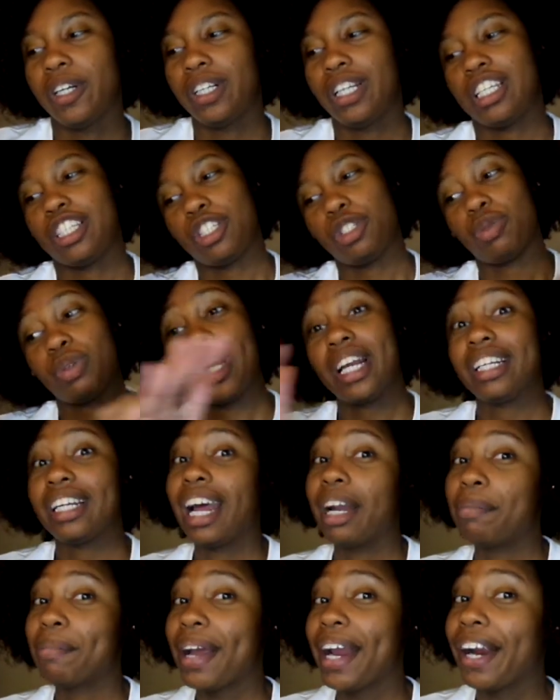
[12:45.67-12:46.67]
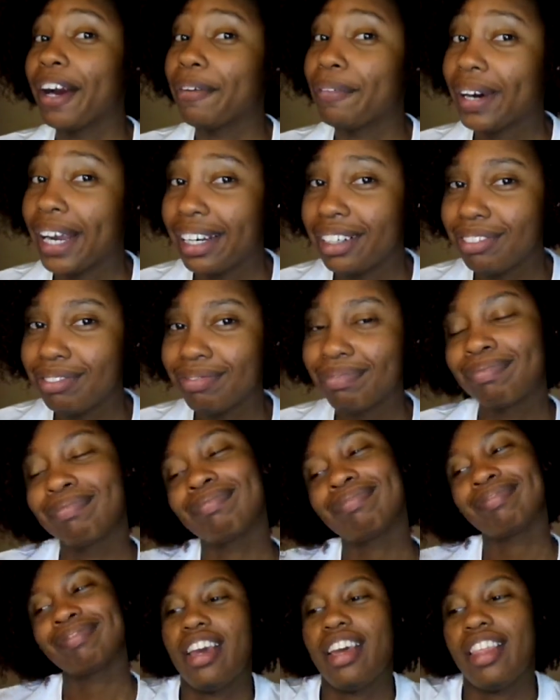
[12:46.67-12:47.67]
This is when I dyed my hair red.
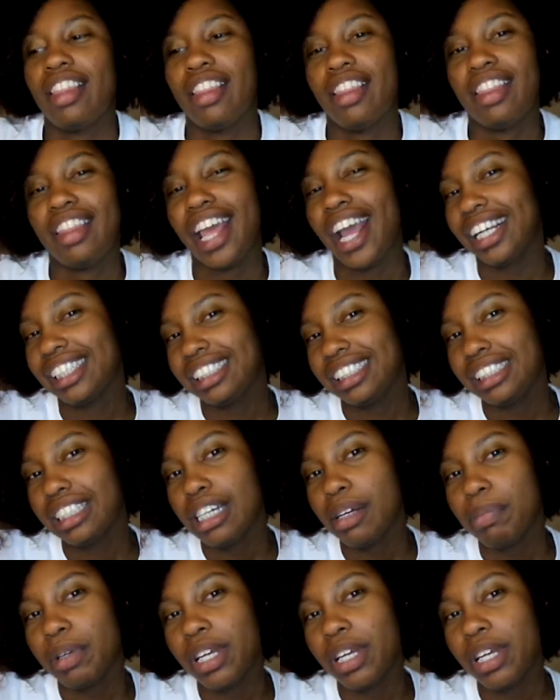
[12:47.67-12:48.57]
Next up